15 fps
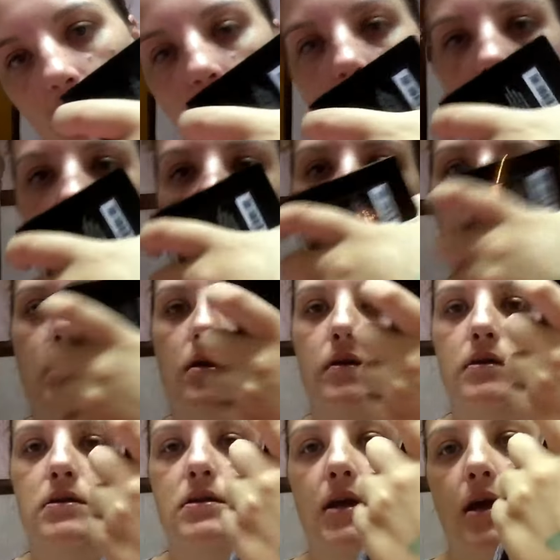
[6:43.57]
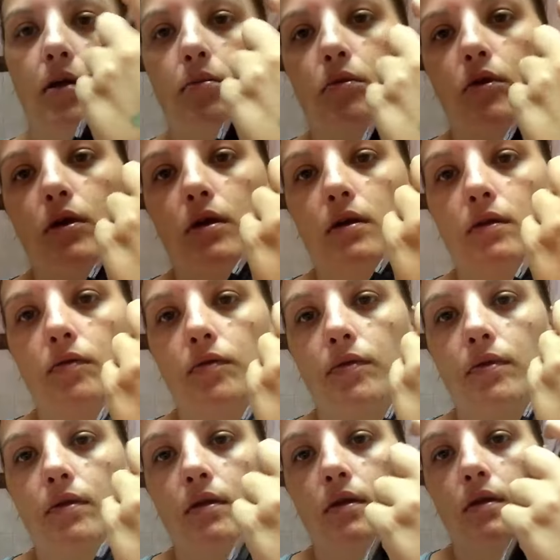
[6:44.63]
you can't see that on this camera.
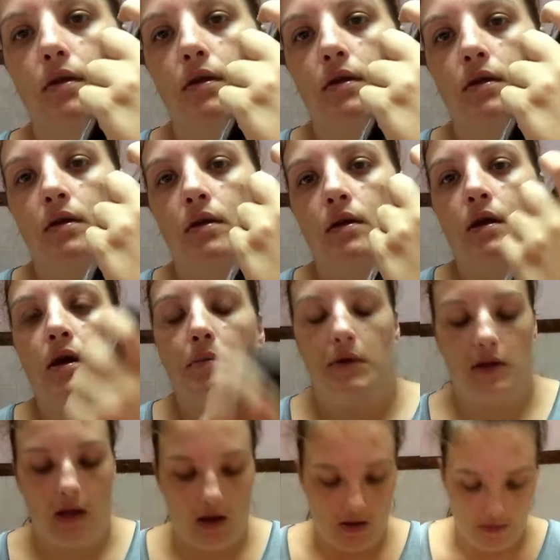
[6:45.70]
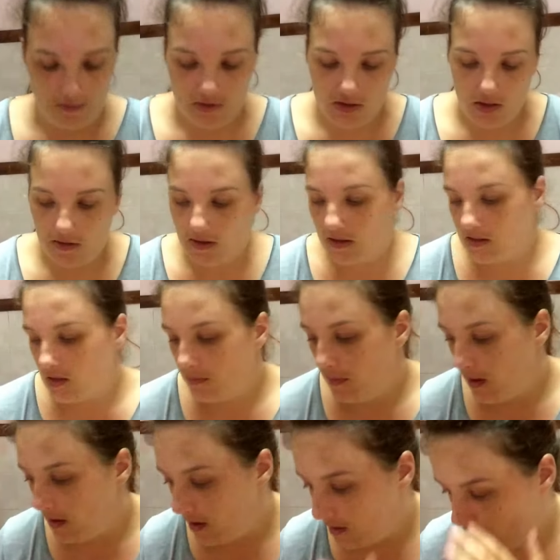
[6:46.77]
But yeah, so these are
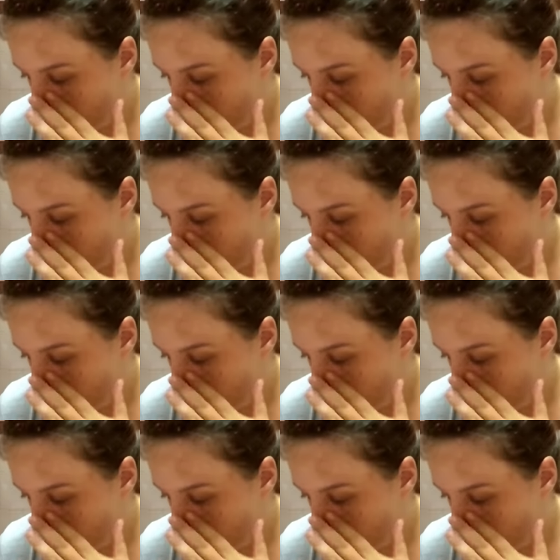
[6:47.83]
my